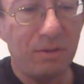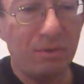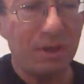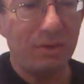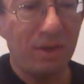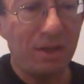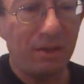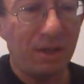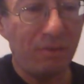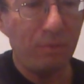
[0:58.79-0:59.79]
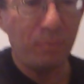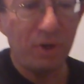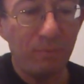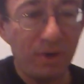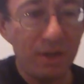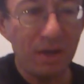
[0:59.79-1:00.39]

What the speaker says: you can tell I will put him right